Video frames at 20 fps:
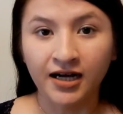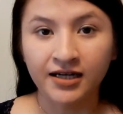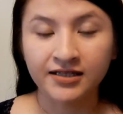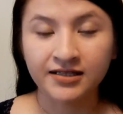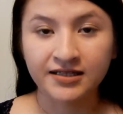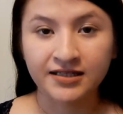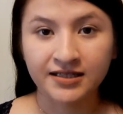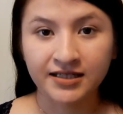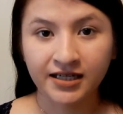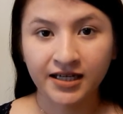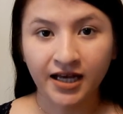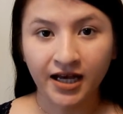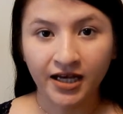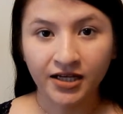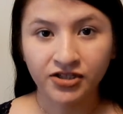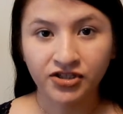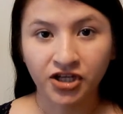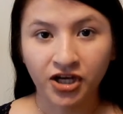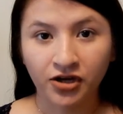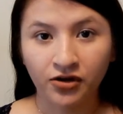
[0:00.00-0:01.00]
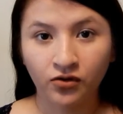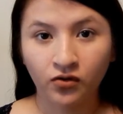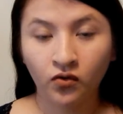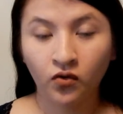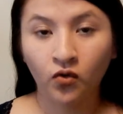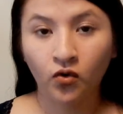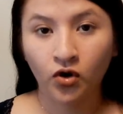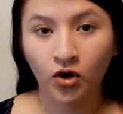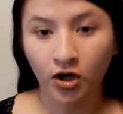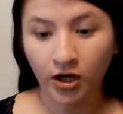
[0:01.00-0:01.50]
stick
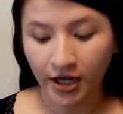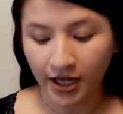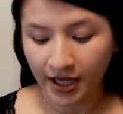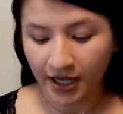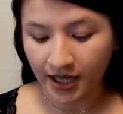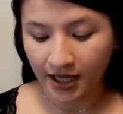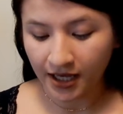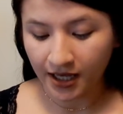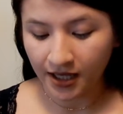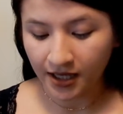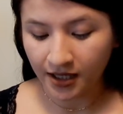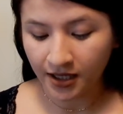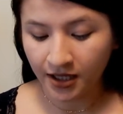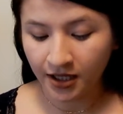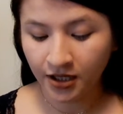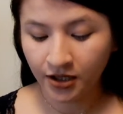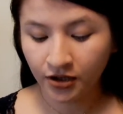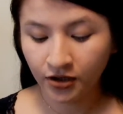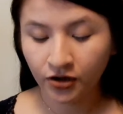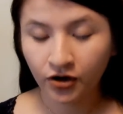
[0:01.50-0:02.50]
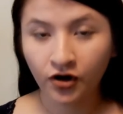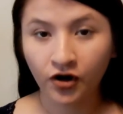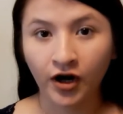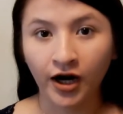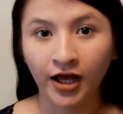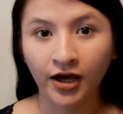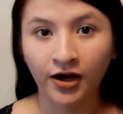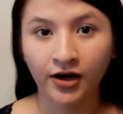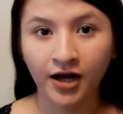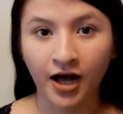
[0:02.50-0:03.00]
eyeshadow or a
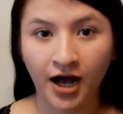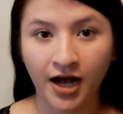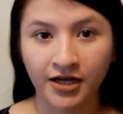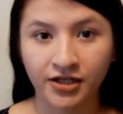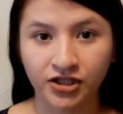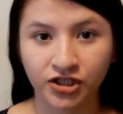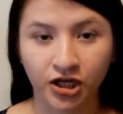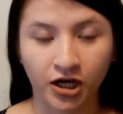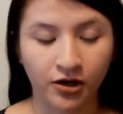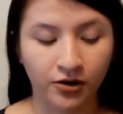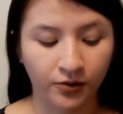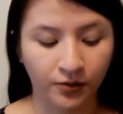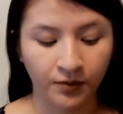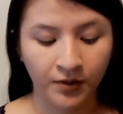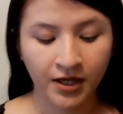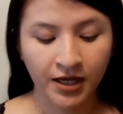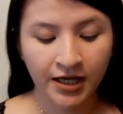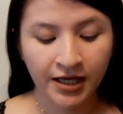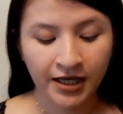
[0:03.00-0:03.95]
crayon eyeshadow.